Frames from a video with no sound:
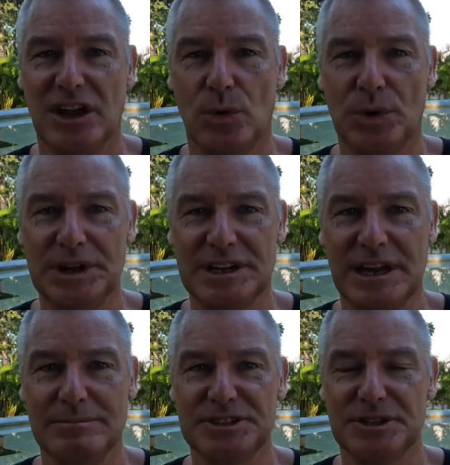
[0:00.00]
when it
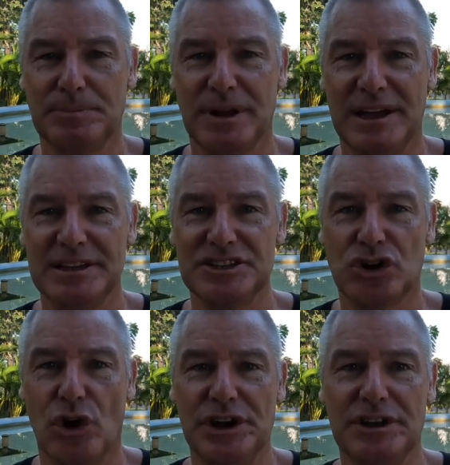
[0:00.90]
comes to players
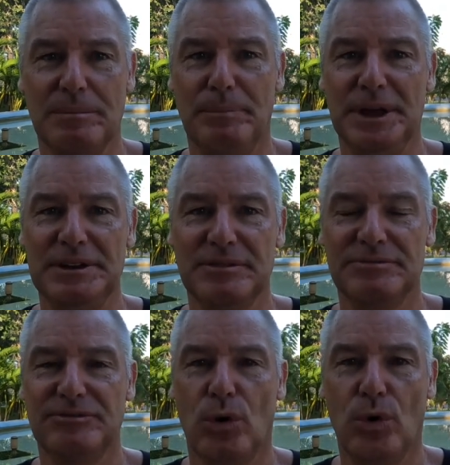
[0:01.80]
trying to compete
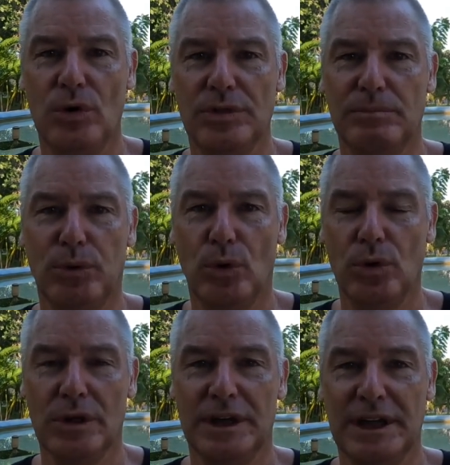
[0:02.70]
for the ball.